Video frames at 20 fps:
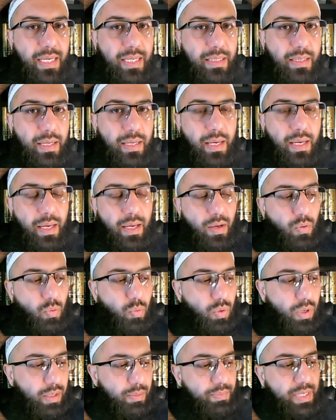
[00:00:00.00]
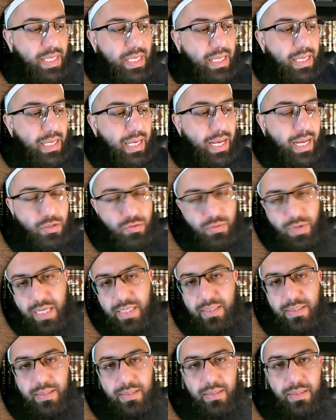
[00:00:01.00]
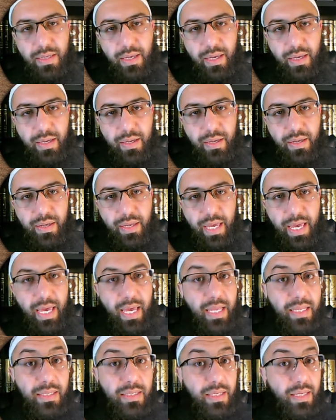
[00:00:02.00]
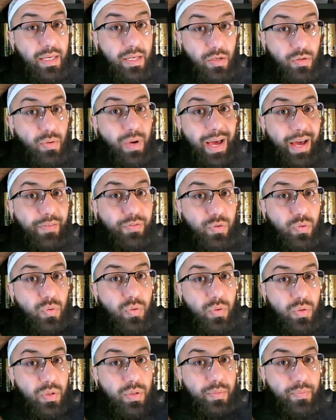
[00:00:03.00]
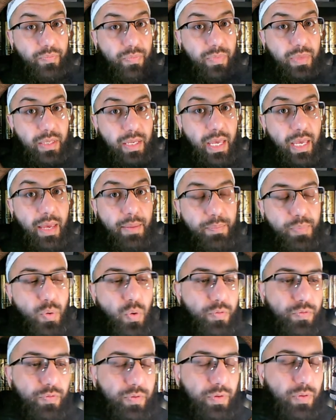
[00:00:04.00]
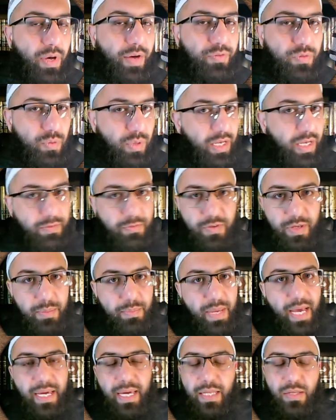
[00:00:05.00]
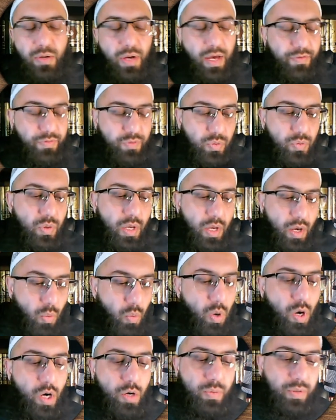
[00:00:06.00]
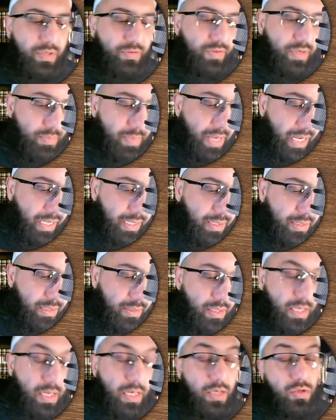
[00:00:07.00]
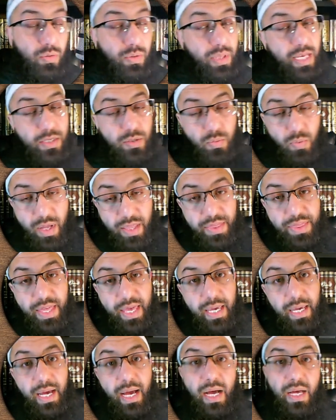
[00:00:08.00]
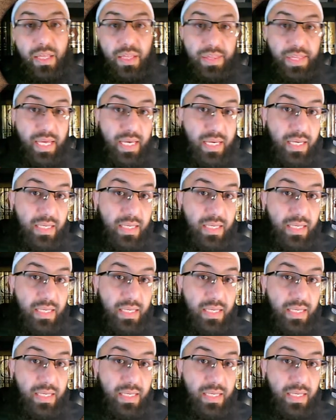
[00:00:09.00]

Yeah, so the student community, you go to this link and go to Discord, and inshallah ta'ala you will find it on Discord.